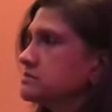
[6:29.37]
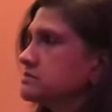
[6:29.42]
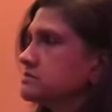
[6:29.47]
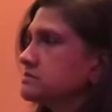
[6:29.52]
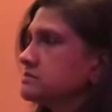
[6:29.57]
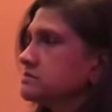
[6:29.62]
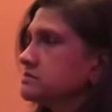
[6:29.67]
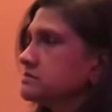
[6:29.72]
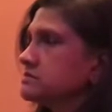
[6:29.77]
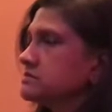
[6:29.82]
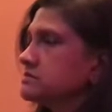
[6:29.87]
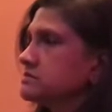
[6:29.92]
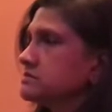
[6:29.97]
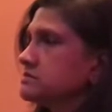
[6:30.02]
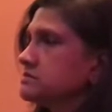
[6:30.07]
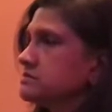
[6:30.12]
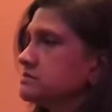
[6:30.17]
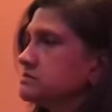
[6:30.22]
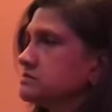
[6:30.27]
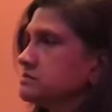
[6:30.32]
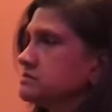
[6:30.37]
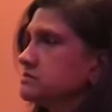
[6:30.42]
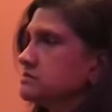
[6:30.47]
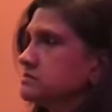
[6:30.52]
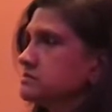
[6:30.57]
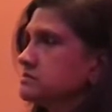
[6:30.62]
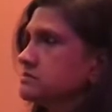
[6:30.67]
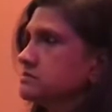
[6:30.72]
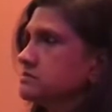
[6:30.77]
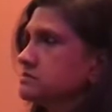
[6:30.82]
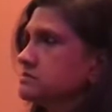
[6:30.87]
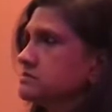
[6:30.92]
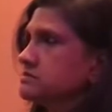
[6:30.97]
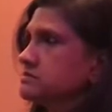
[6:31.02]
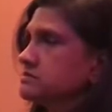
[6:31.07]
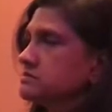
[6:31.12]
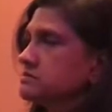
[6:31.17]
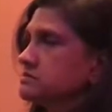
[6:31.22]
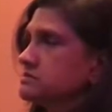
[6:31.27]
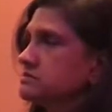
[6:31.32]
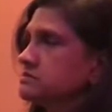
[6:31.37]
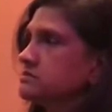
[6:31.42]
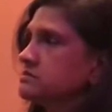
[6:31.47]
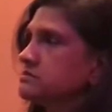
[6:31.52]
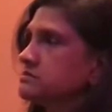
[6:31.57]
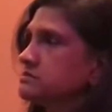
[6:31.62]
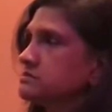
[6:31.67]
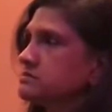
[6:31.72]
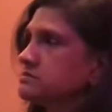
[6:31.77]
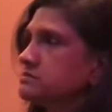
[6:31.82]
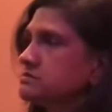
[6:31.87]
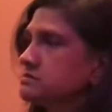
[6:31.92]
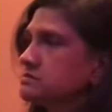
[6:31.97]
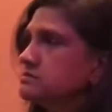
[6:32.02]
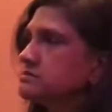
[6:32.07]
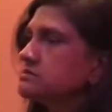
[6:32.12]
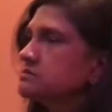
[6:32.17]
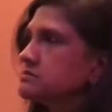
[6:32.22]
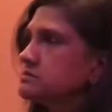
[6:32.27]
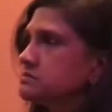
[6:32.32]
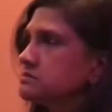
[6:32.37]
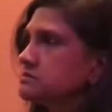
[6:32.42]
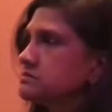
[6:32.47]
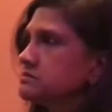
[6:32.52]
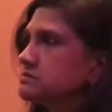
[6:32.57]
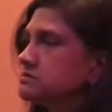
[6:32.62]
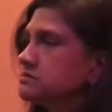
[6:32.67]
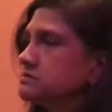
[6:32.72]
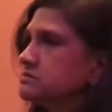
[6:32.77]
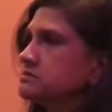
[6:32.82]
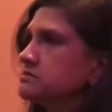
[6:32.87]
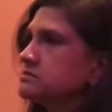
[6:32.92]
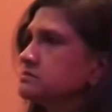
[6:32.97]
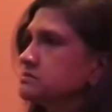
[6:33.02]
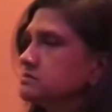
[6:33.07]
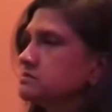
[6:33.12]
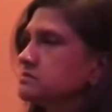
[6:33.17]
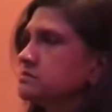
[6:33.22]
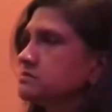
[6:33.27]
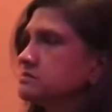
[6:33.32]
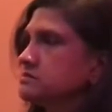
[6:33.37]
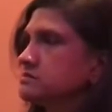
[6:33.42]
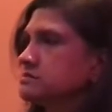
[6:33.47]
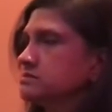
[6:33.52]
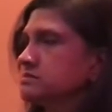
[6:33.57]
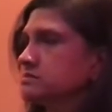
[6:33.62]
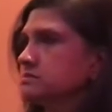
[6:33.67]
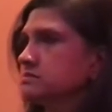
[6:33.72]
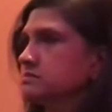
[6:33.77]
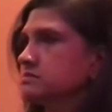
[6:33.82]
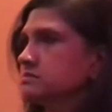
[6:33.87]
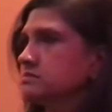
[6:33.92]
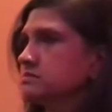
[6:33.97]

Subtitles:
[no speech]